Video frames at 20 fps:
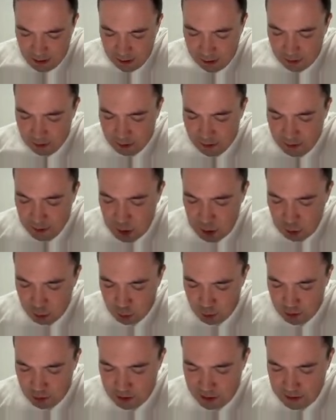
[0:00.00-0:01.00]
limit
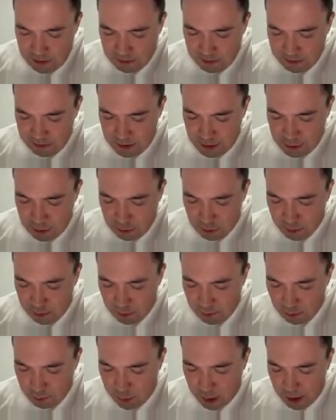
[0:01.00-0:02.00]
orders, so
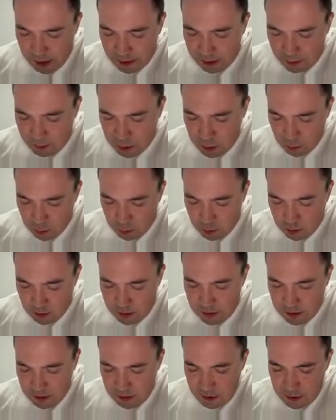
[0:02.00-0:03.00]
buy limit
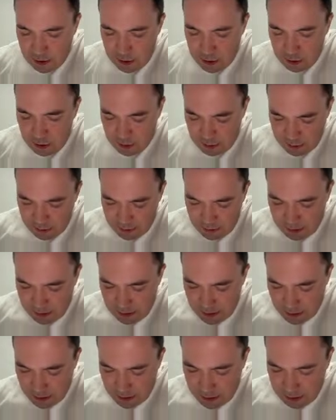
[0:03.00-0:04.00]
orders here
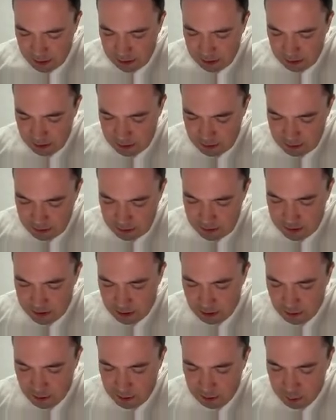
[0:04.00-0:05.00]
and
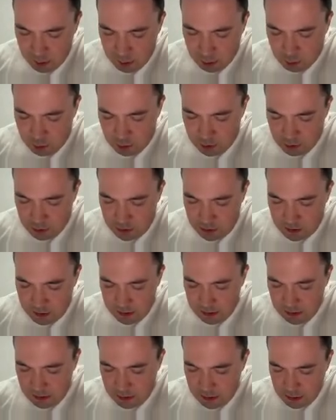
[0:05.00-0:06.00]
sell limit orders
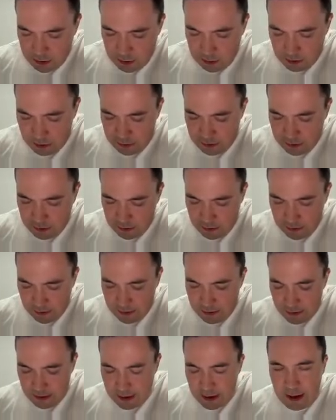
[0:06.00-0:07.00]
here,
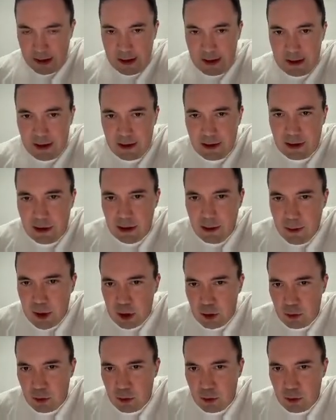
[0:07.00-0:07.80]
limit